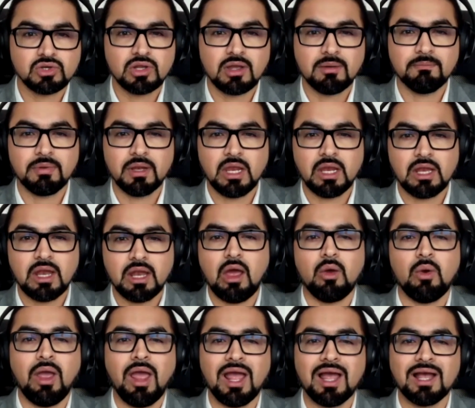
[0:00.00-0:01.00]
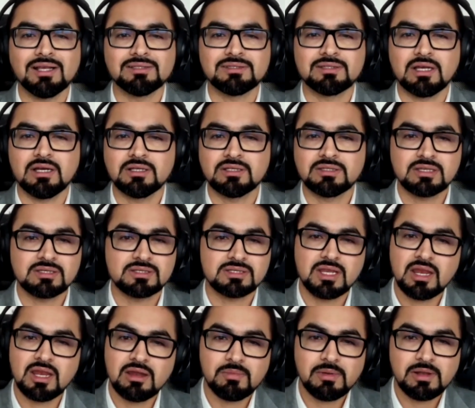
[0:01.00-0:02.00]
company now has a
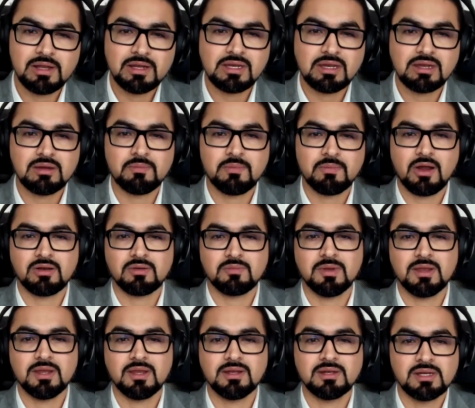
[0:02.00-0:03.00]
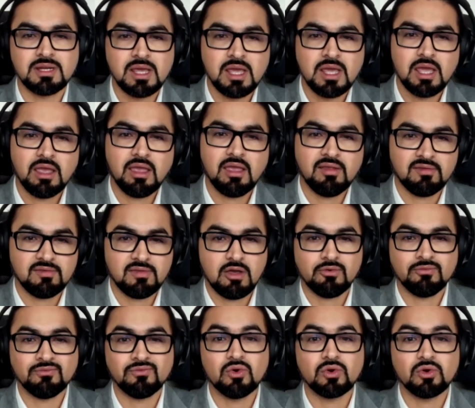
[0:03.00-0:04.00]
sustainability department, is
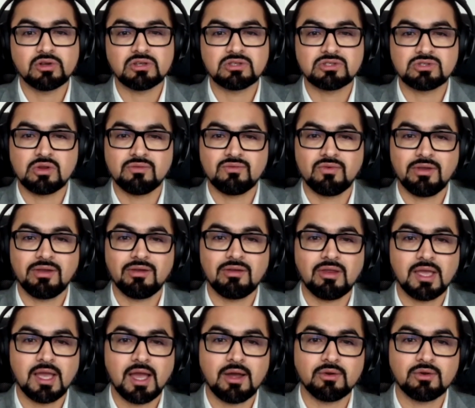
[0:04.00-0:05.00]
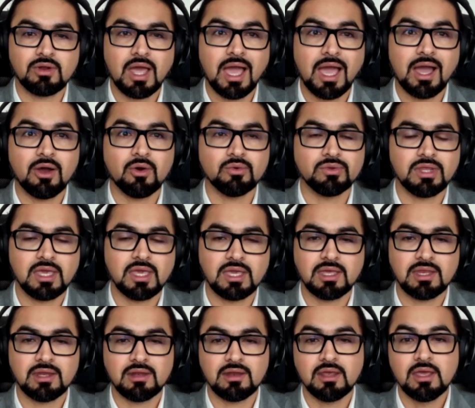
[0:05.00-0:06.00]
now focused on figuring out how they
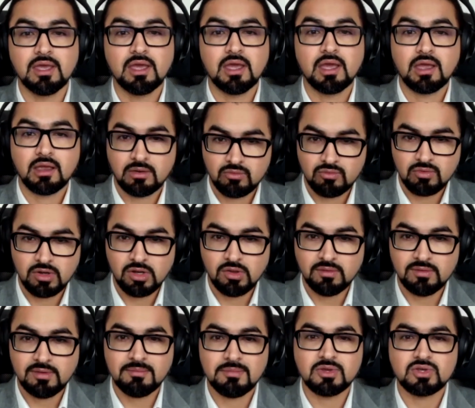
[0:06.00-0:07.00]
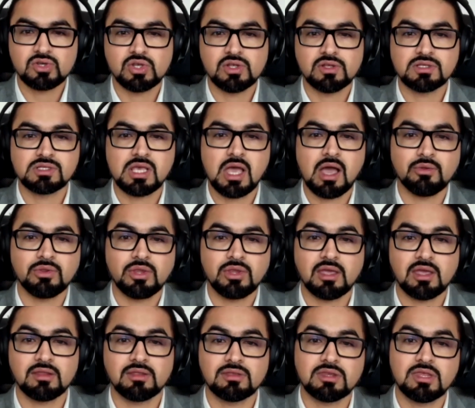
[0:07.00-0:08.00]
can reduce emissions, how they
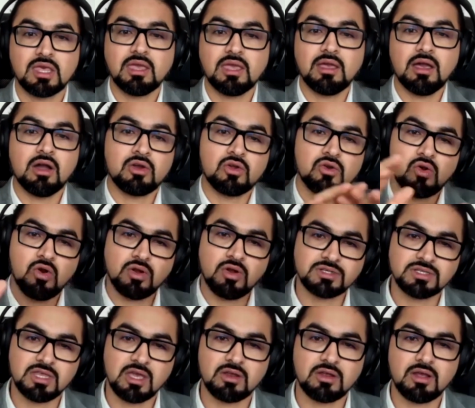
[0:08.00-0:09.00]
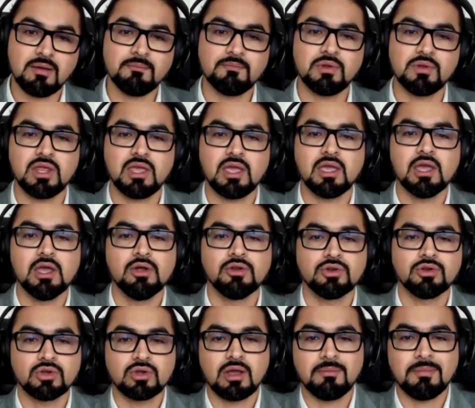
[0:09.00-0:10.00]
can think across their company
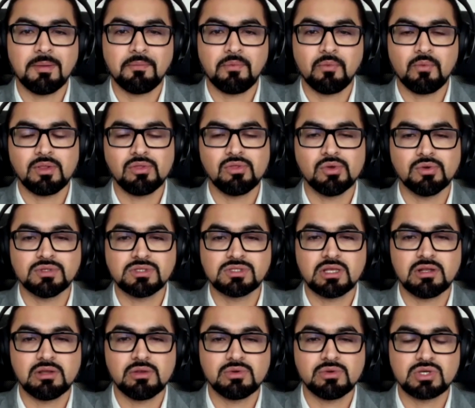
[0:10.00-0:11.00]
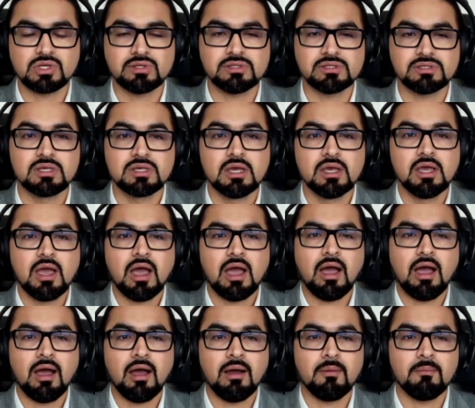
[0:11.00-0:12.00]
to come up with those solutions,
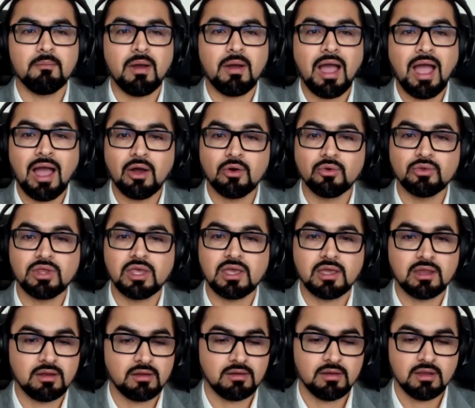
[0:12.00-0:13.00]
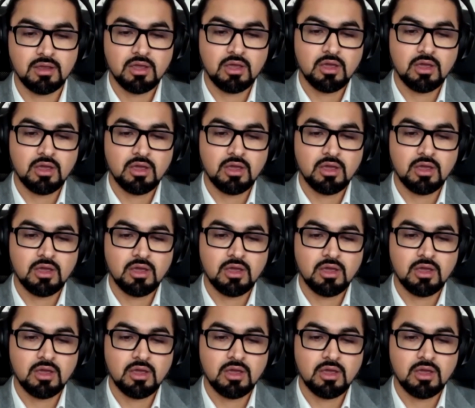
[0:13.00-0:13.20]
how they can